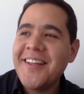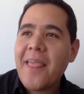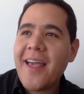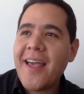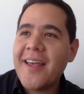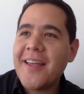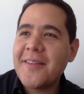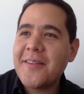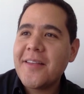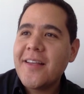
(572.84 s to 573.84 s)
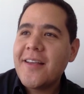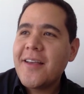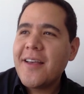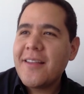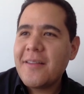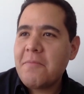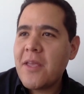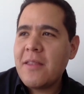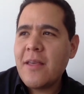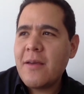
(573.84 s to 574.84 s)
and
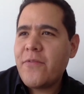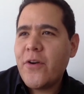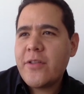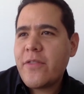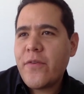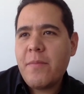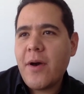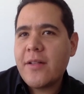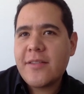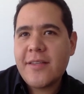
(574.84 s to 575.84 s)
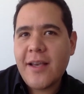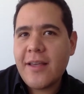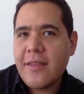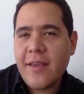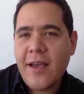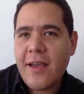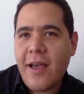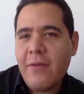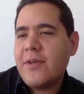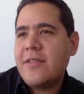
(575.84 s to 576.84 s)
in the first 3 months, I think I
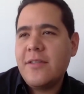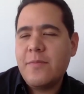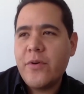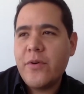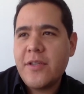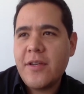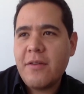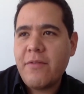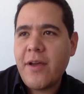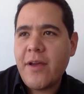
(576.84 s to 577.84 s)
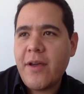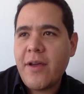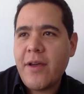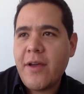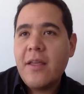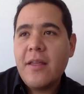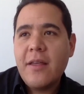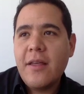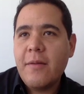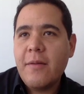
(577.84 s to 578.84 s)
was disbursing around
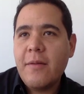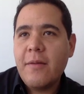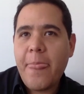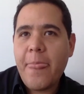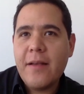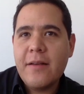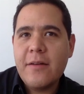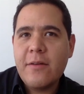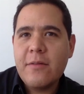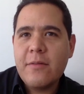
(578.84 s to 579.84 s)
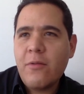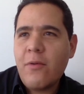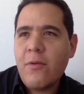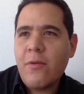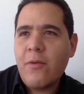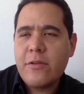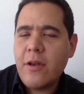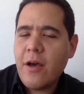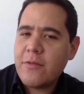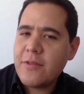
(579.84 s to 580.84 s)
1 or 2
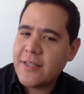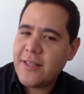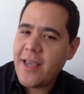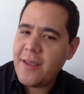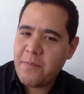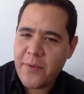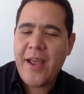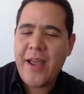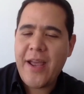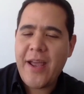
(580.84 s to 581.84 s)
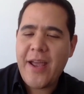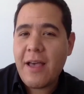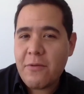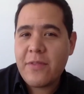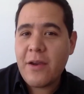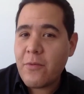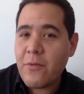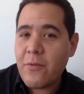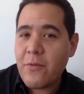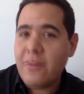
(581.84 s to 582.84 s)
loans a day. Perhaps there
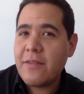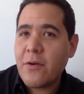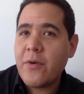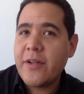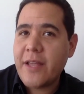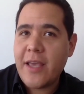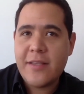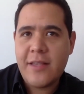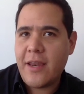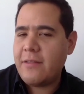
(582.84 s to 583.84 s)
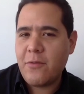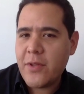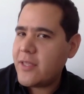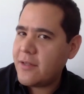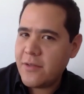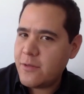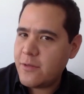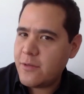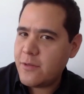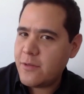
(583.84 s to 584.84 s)
were days that we didn't
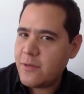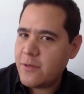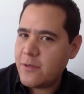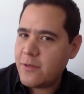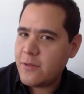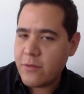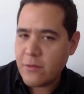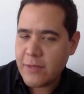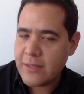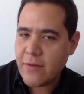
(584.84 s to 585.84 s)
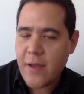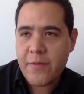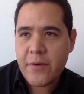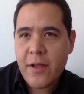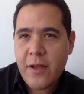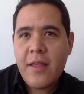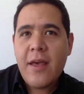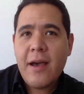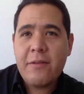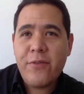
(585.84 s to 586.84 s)
disburse any loans whatsoever.
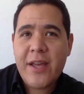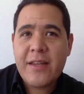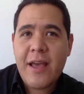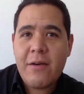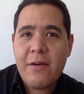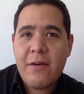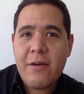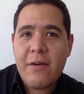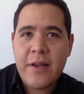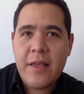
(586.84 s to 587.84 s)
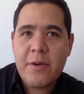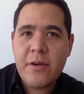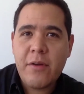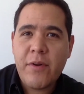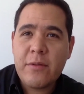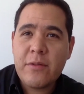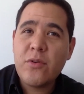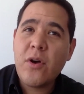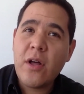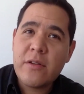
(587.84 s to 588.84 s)
And right now we are delivering around
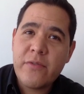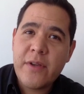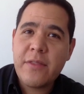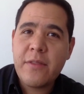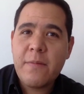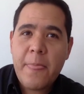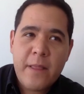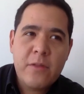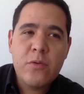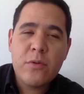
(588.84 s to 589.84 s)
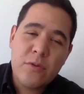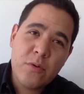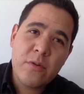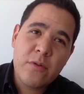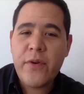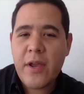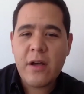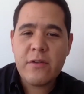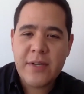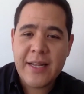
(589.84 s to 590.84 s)
200 to
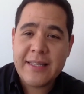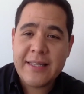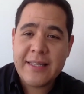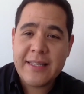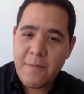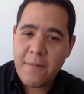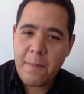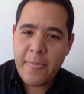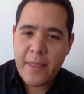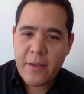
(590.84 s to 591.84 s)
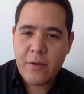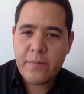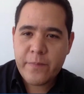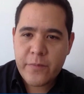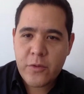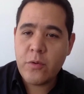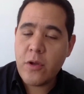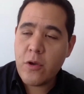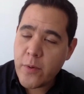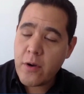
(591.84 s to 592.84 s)
300 a day, to new
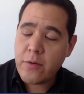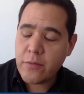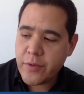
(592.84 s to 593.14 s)
borrowers.